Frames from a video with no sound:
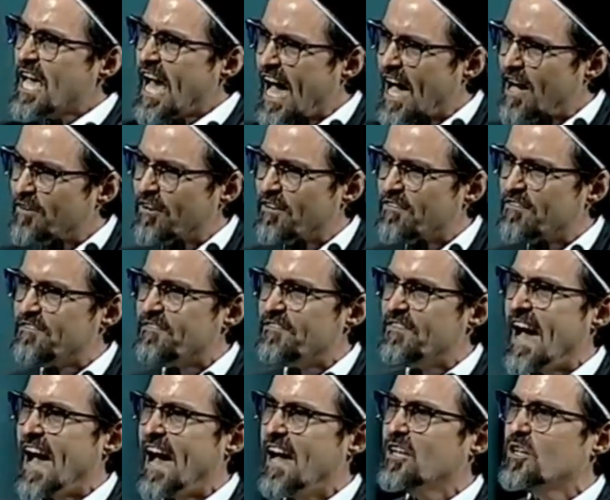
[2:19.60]
have a
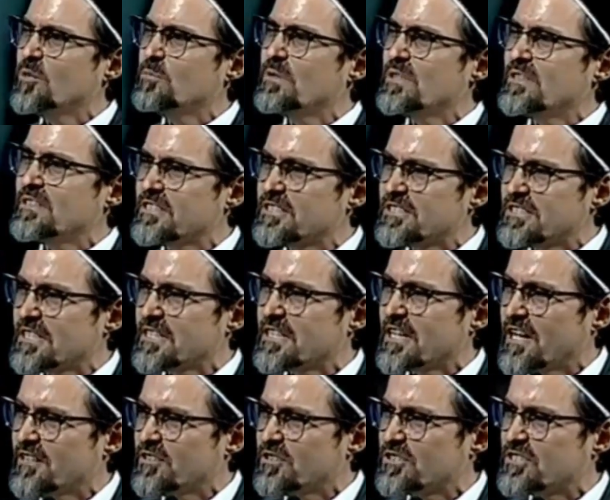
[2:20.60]

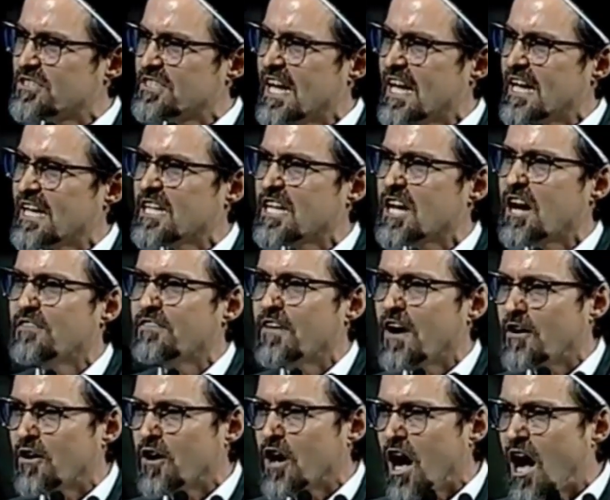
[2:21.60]
fallibilistic understanding of
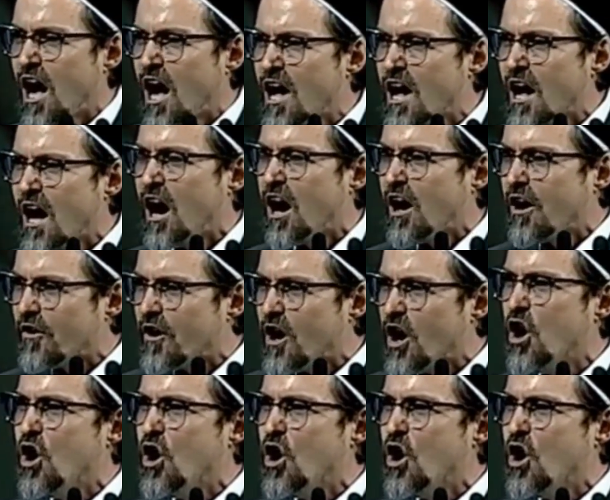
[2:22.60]
our